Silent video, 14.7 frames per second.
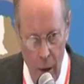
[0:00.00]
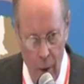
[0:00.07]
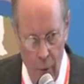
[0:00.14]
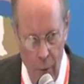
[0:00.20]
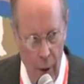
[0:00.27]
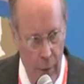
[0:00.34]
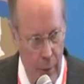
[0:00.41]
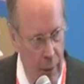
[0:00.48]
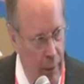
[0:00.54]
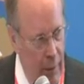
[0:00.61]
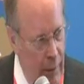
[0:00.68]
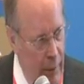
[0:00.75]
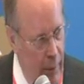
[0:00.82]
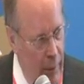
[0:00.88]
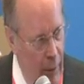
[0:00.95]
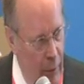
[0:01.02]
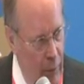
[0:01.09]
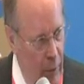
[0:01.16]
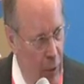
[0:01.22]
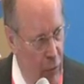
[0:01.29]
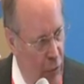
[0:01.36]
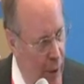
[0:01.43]
right. We
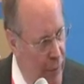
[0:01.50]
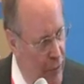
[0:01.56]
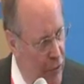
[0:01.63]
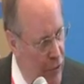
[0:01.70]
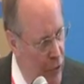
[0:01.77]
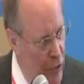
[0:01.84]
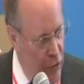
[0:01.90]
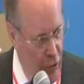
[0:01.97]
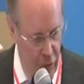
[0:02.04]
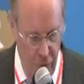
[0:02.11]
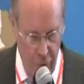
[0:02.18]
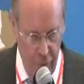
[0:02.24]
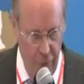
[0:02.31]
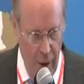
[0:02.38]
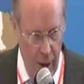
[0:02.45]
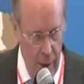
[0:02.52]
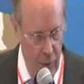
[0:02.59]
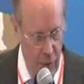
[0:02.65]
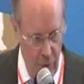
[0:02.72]
also have exclusions for fines